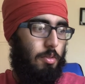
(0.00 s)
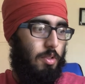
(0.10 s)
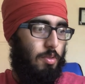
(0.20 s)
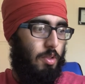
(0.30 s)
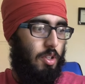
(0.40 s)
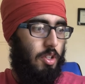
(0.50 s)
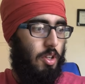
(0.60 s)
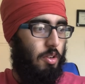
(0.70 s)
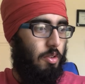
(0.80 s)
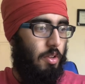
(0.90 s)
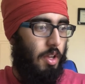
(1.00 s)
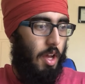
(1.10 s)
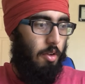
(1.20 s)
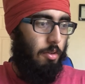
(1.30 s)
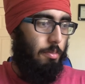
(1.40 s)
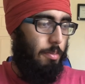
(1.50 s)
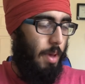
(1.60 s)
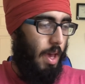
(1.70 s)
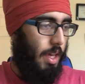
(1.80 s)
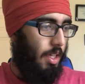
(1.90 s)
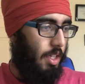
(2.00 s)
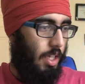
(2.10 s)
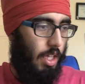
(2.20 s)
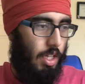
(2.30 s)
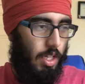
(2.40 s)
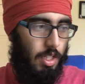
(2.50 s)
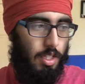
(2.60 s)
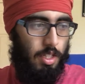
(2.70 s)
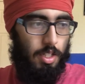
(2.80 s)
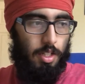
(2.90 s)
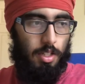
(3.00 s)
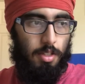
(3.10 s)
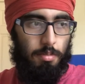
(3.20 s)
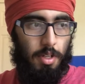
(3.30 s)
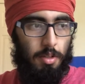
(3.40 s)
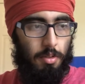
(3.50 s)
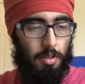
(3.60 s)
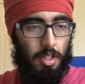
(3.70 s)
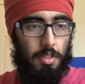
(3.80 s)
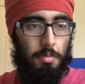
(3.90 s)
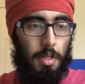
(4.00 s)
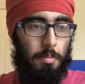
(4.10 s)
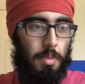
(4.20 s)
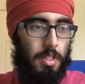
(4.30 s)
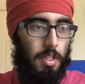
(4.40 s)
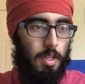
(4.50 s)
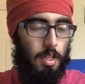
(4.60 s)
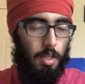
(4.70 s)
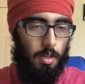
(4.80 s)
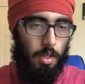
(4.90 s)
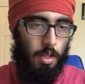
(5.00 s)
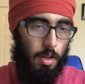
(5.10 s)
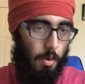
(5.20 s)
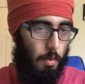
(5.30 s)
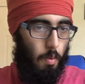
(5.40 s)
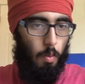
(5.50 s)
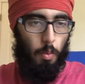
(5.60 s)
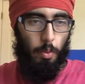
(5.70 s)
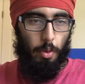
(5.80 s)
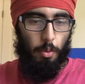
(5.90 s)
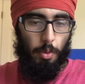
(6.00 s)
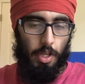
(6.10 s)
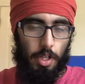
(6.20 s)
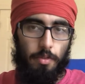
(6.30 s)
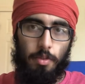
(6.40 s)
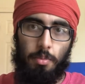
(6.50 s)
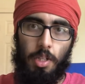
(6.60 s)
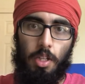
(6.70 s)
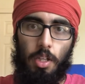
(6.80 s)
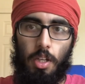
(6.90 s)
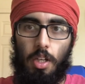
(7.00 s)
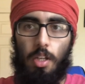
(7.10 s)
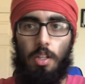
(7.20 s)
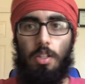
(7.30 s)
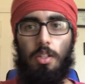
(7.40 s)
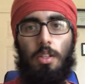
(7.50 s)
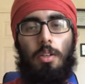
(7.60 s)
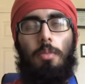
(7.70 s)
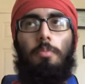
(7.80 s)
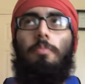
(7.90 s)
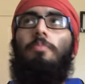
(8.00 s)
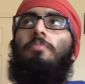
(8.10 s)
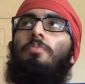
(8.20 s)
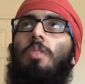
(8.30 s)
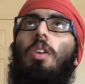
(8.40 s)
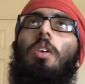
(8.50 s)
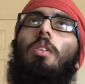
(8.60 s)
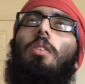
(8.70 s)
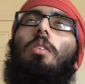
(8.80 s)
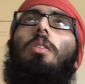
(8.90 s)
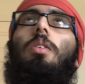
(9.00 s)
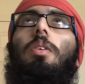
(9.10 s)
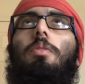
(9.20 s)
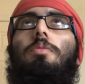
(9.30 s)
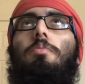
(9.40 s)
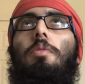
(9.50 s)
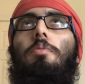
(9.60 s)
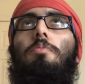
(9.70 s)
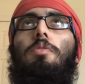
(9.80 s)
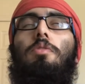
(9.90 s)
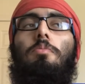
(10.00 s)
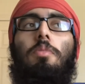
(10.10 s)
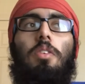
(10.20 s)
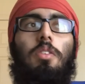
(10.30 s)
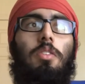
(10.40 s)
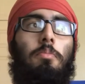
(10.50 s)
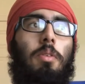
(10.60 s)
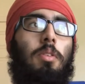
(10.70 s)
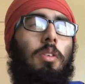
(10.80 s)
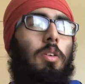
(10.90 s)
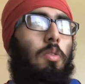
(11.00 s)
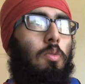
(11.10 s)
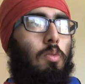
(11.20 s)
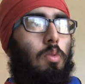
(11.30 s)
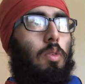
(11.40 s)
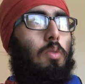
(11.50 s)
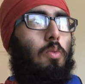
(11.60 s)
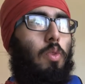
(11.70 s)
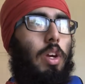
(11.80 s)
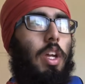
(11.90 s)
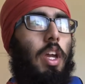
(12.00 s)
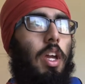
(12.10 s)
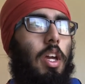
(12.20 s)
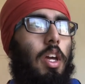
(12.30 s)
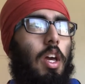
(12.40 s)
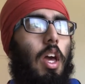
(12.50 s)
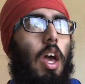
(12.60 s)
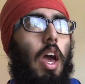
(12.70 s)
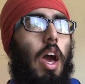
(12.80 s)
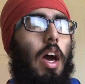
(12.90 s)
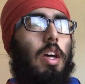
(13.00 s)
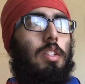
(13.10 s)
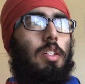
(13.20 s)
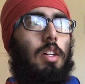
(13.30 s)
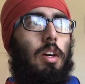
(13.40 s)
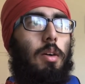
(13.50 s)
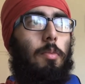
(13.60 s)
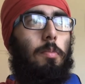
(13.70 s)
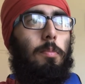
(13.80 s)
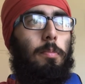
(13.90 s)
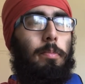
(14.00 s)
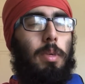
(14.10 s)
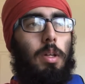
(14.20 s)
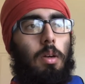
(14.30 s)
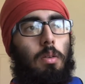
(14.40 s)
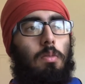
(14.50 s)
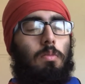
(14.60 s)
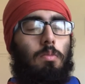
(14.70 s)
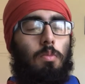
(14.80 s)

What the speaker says: just want to know now I'm back, and it's been a busy, weekend for me, and it's been recently because I've been, working at, Walmart,